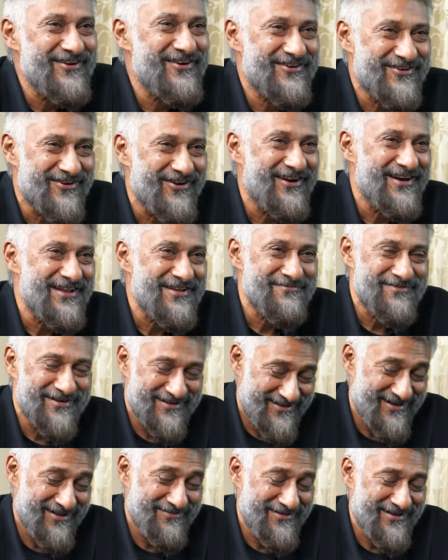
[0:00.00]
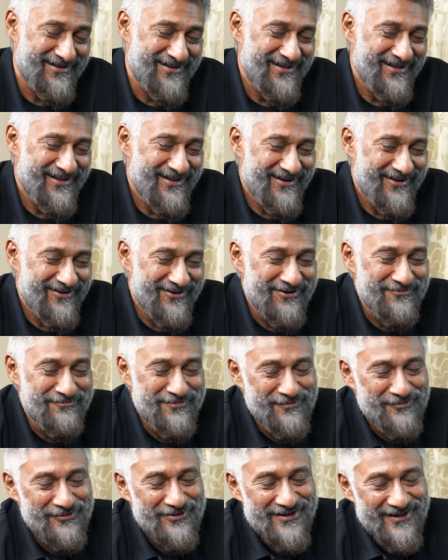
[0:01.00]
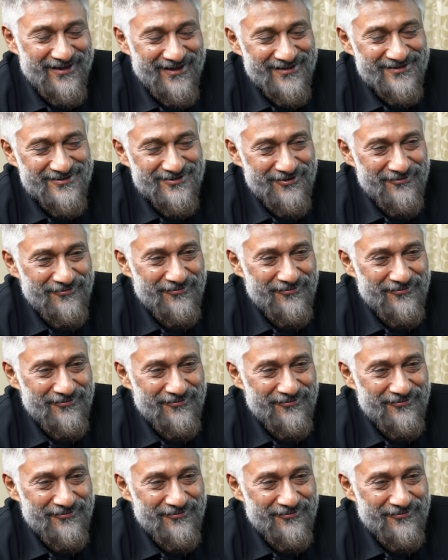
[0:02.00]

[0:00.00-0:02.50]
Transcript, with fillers: not calling, but I mean, a lot of people think it's all